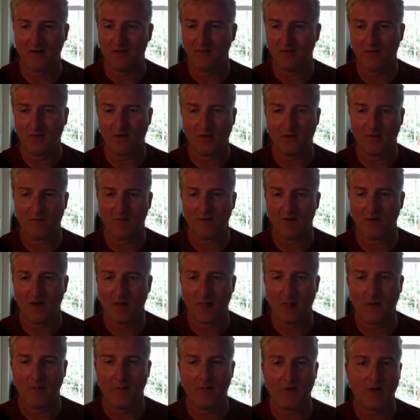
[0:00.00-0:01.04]
So
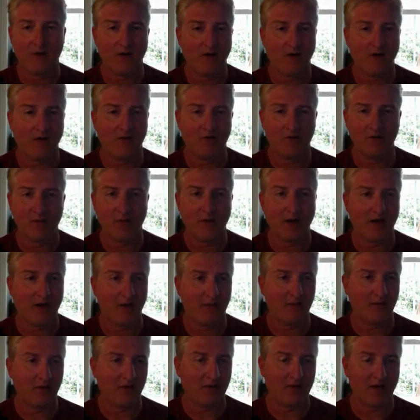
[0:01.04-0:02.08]
we can always go back up
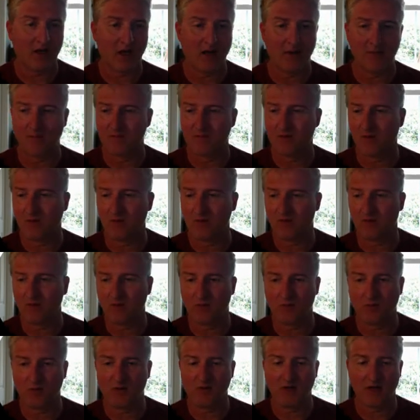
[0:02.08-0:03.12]
to the top.
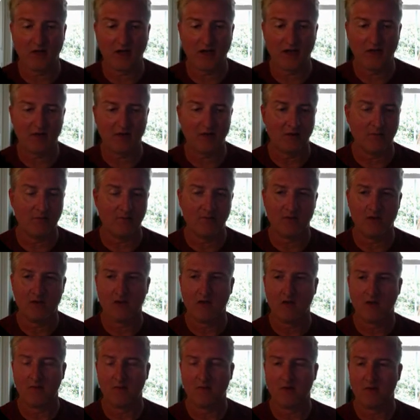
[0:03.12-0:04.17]
We'll take it out of there.
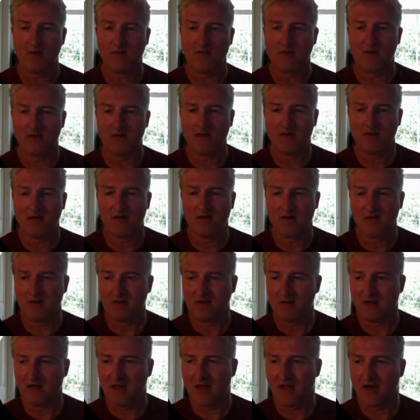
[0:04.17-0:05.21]
But
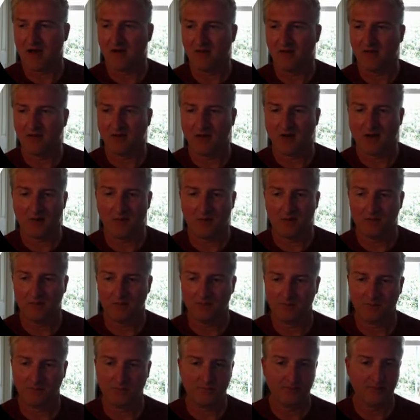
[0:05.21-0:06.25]
that is
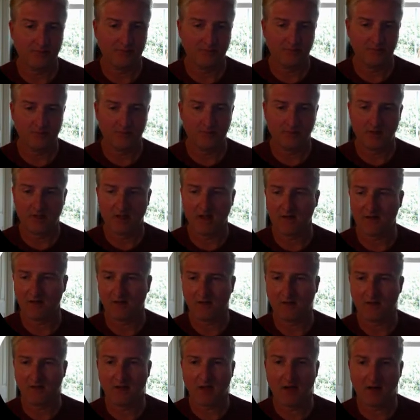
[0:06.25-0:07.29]
that's
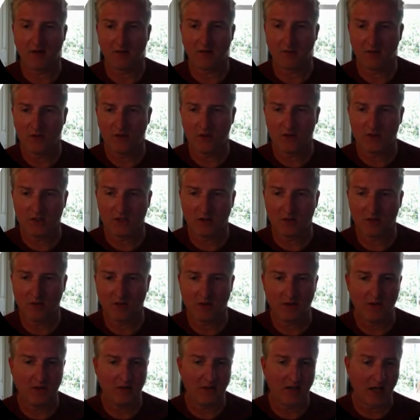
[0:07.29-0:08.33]
something I wish that
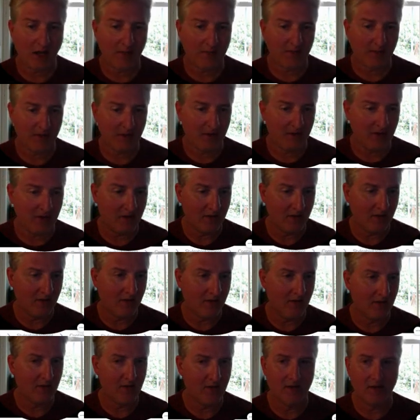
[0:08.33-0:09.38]
wouldn't happen.
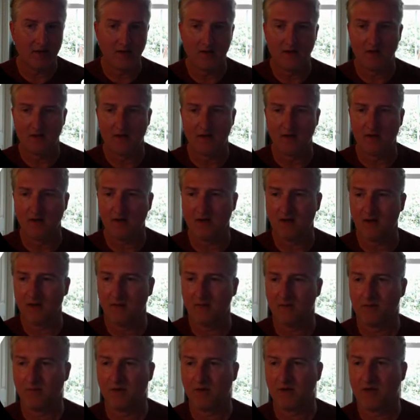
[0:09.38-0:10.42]

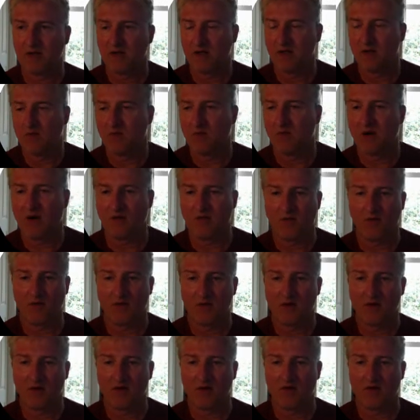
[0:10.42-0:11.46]
But whatever,
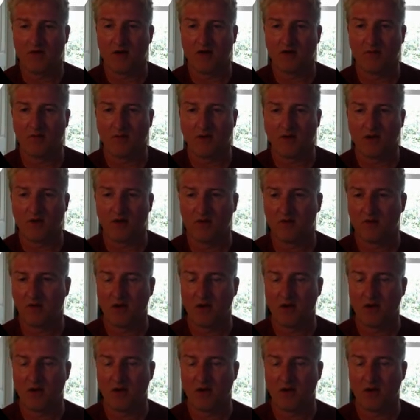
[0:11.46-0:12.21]
it is what it is.